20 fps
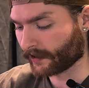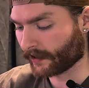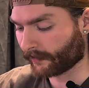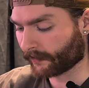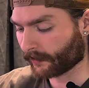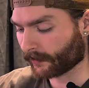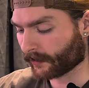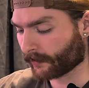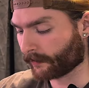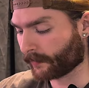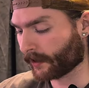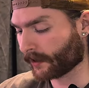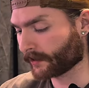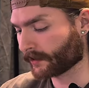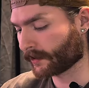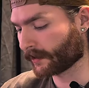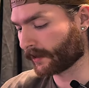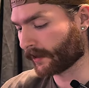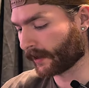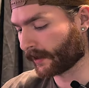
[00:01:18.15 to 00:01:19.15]
different
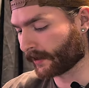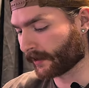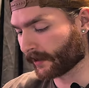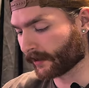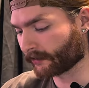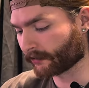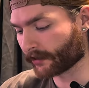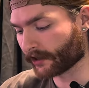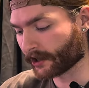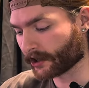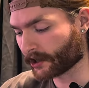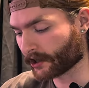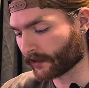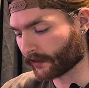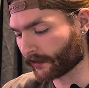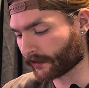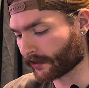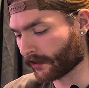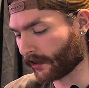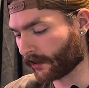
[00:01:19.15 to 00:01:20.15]
compared to like the
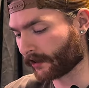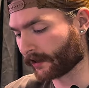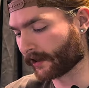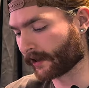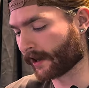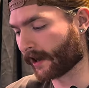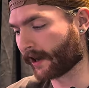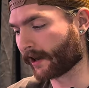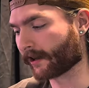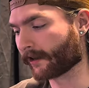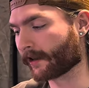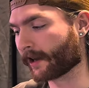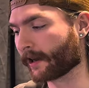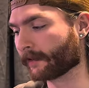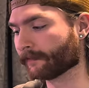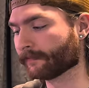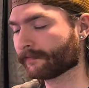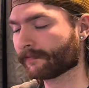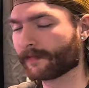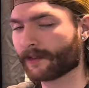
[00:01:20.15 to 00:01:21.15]
traditional soldering iron, right?